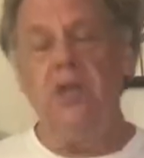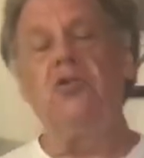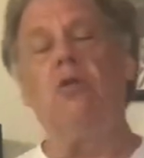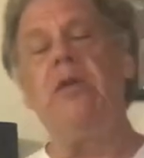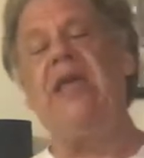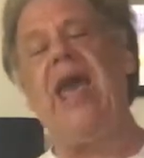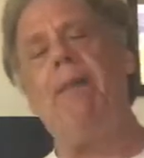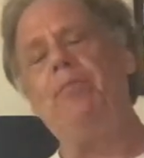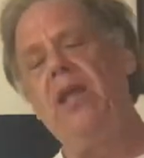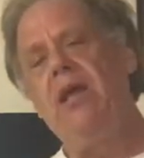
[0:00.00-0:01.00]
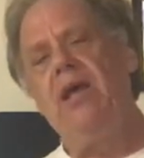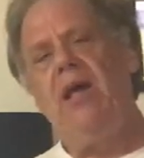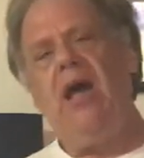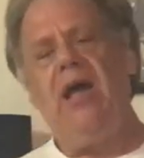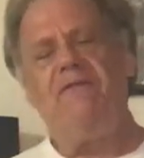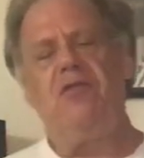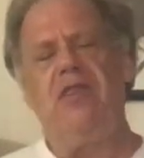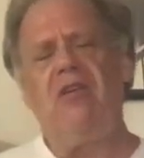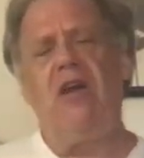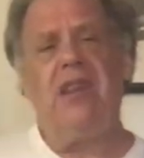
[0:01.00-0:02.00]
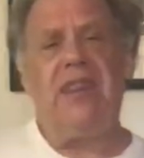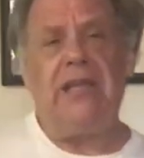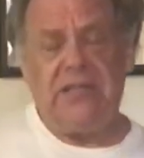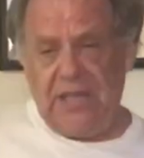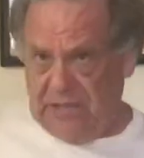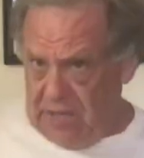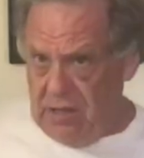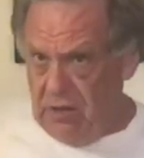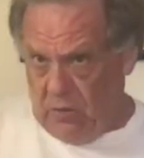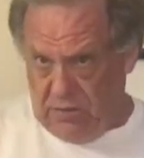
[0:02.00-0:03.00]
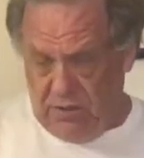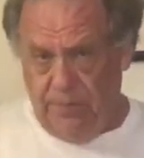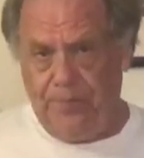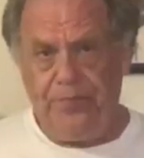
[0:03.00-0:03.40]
So to recap, if you're gonna think 16th notes,